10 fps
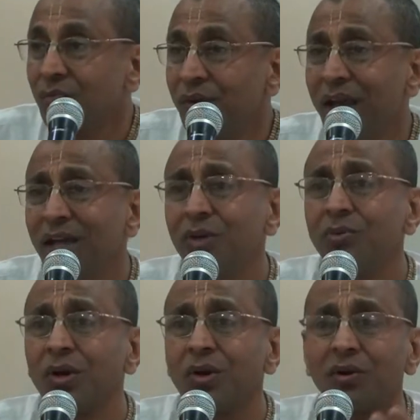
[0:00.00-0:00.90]
Where you
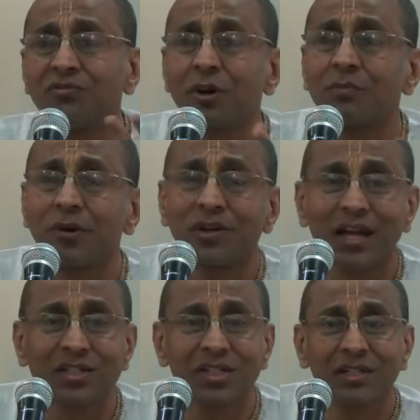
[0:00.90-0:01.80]
will go for
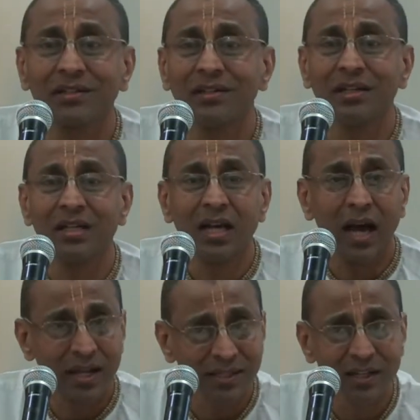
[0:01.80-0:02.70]
protection.
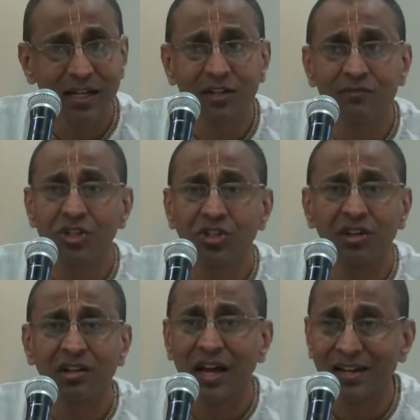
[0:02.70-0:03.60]
Another
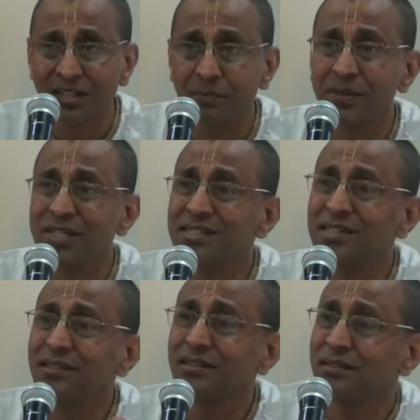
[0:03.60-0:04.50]
individual, another
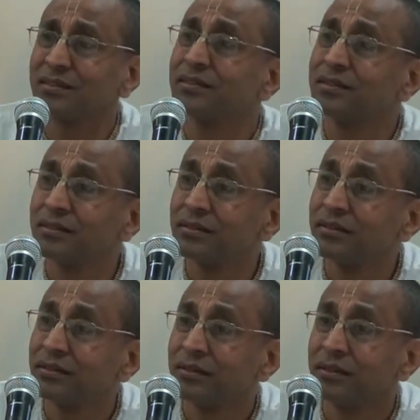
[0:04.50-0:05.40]
person.
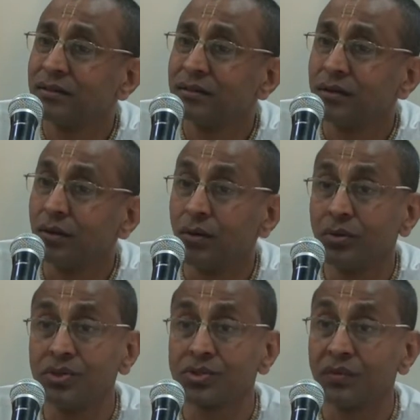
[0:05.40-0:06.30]

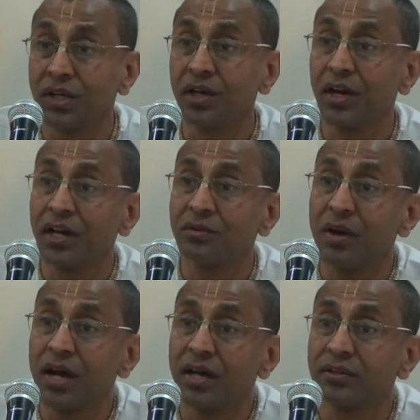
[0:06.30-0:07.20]
No, he's a very great
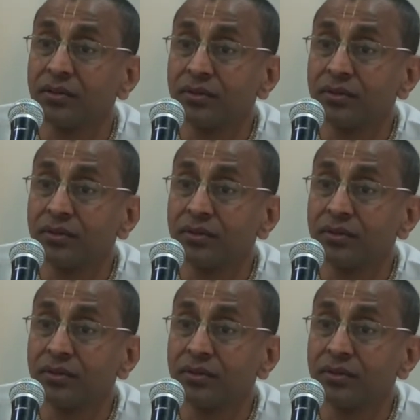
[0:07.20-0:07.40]
man.